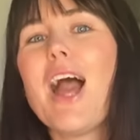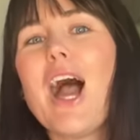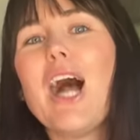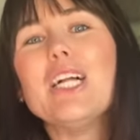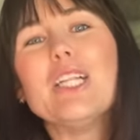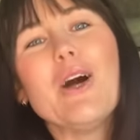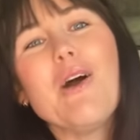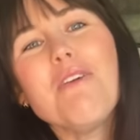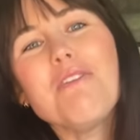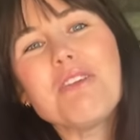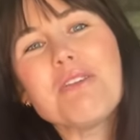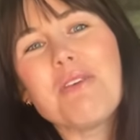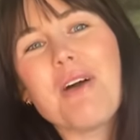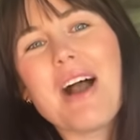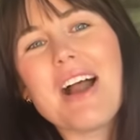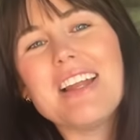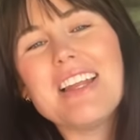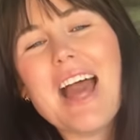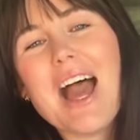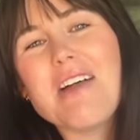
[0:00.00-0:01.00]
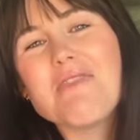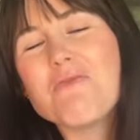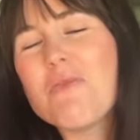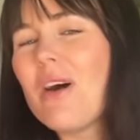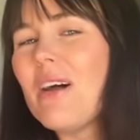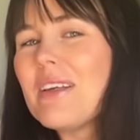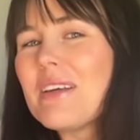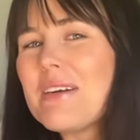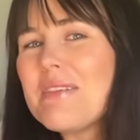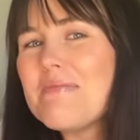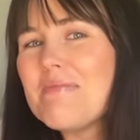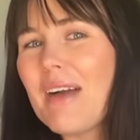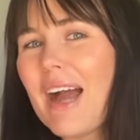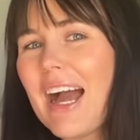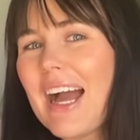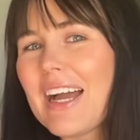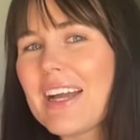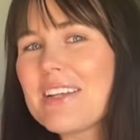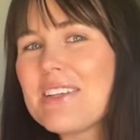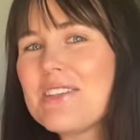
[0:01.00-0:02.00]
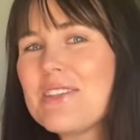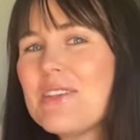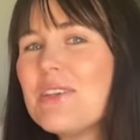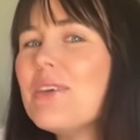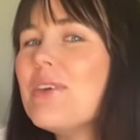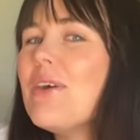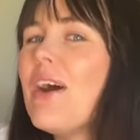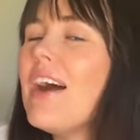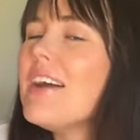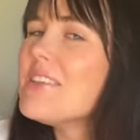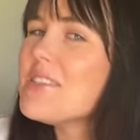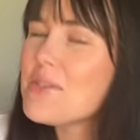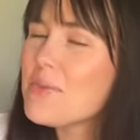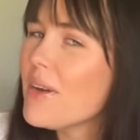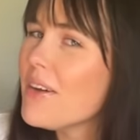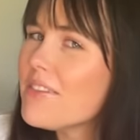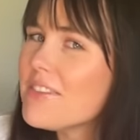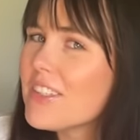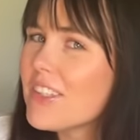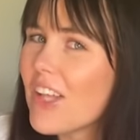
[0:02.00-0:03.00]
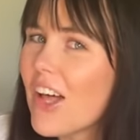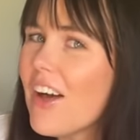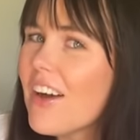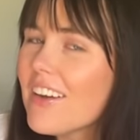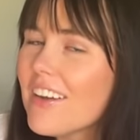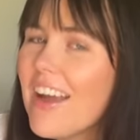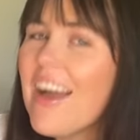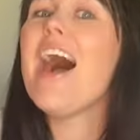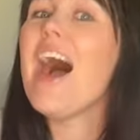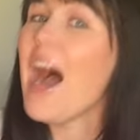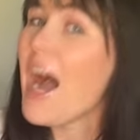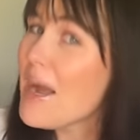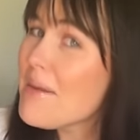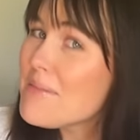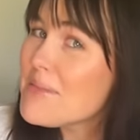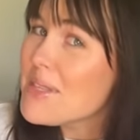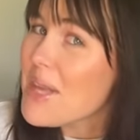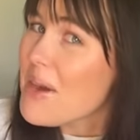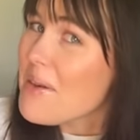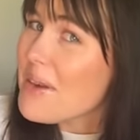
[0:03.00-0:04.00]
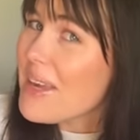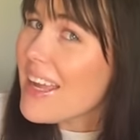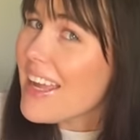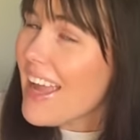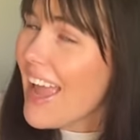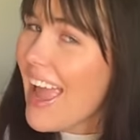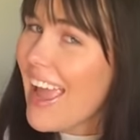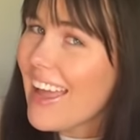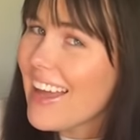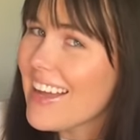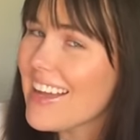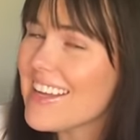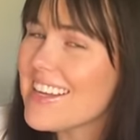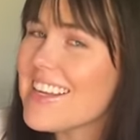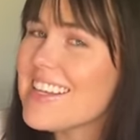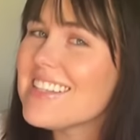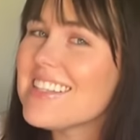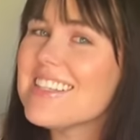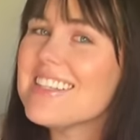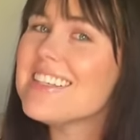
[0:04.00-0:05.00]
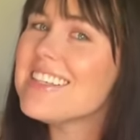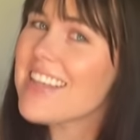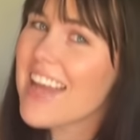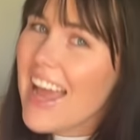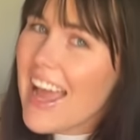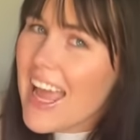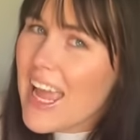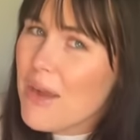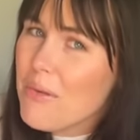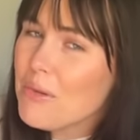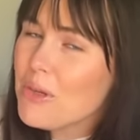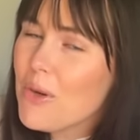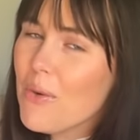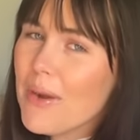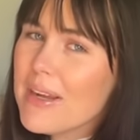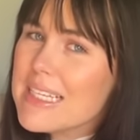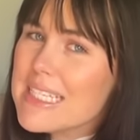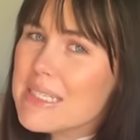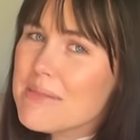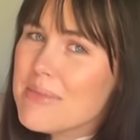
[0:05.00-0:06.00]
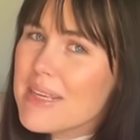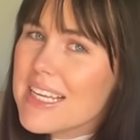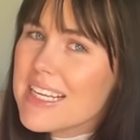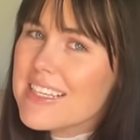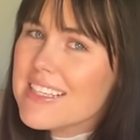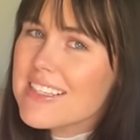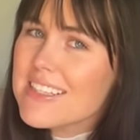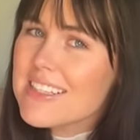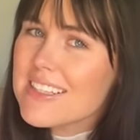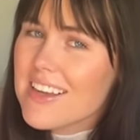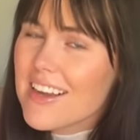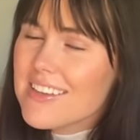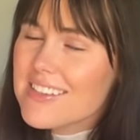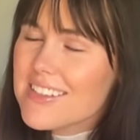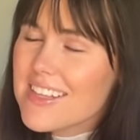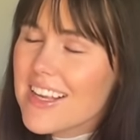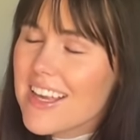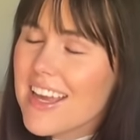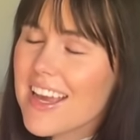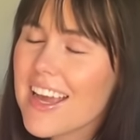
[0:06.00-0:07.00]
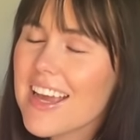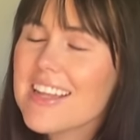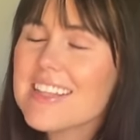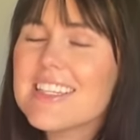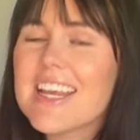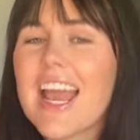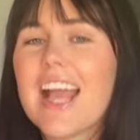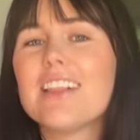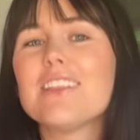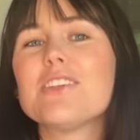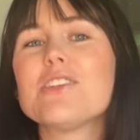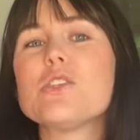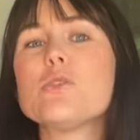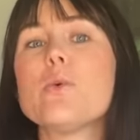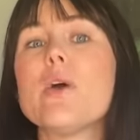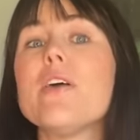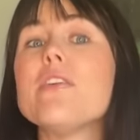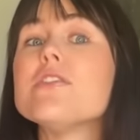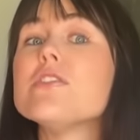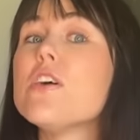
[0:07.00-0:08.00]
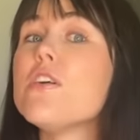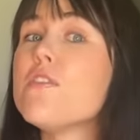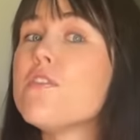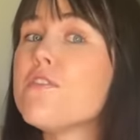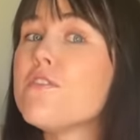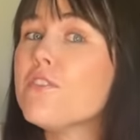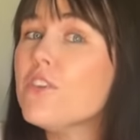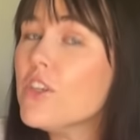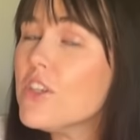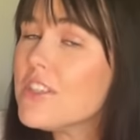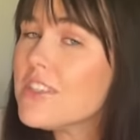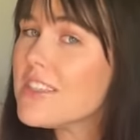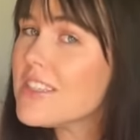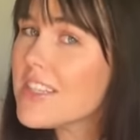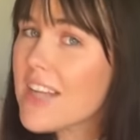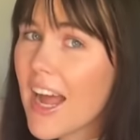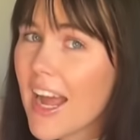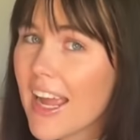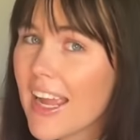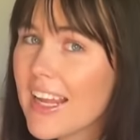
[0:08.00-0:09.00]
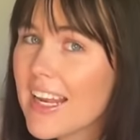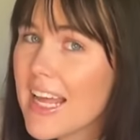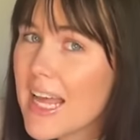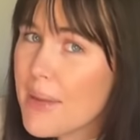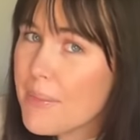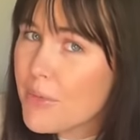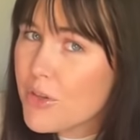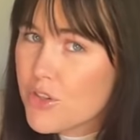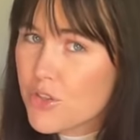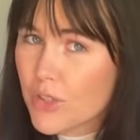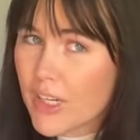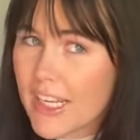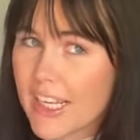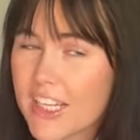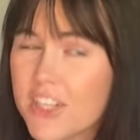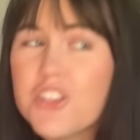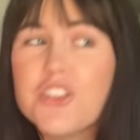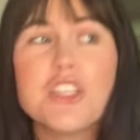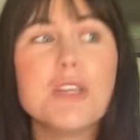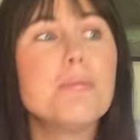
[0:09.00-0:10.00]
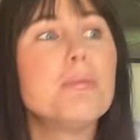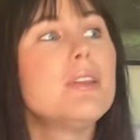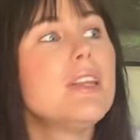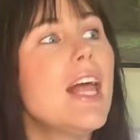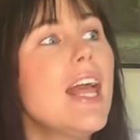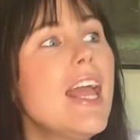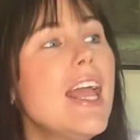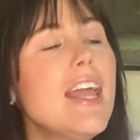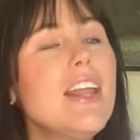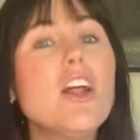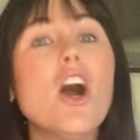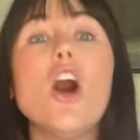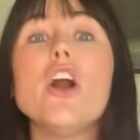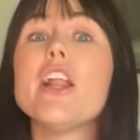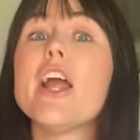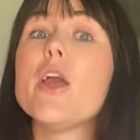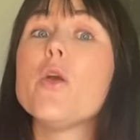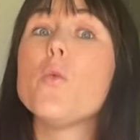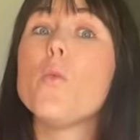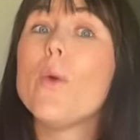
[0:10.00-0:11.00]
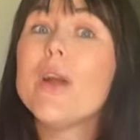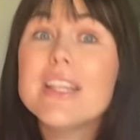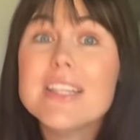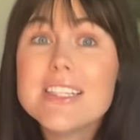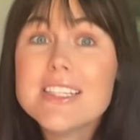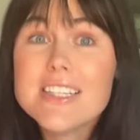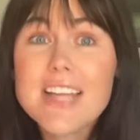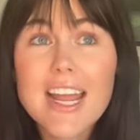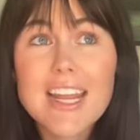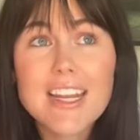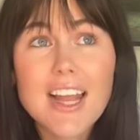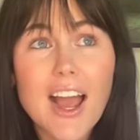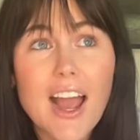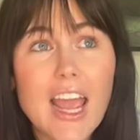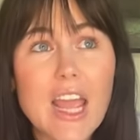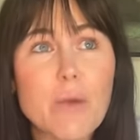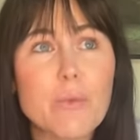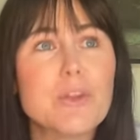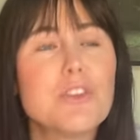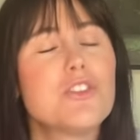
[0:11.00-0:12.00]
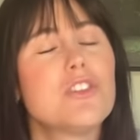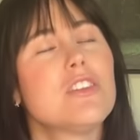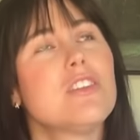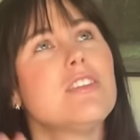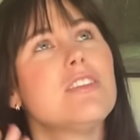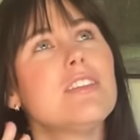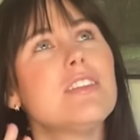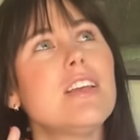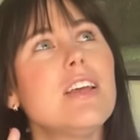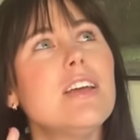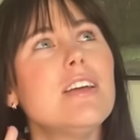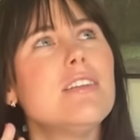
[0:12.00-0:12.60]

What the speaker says: Hello everyone, and welcome back to A Swift Look. I'm Zoe, and today we're going to be discussing Taylor Swift's first night in Madrid. She played on a Wednesday night, which is